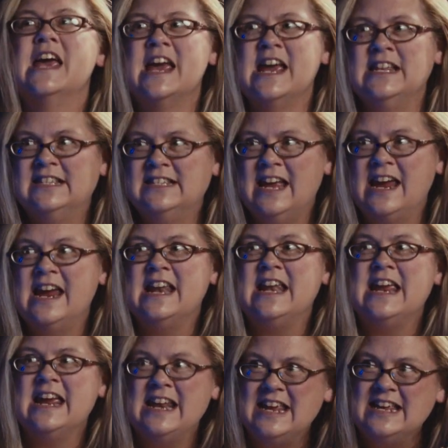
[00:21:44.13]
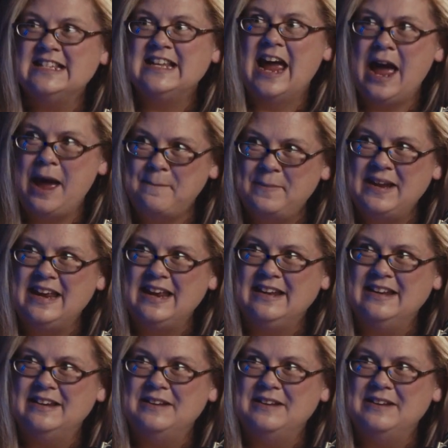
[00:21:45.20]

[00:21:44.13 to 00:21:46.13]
and saying it is happening.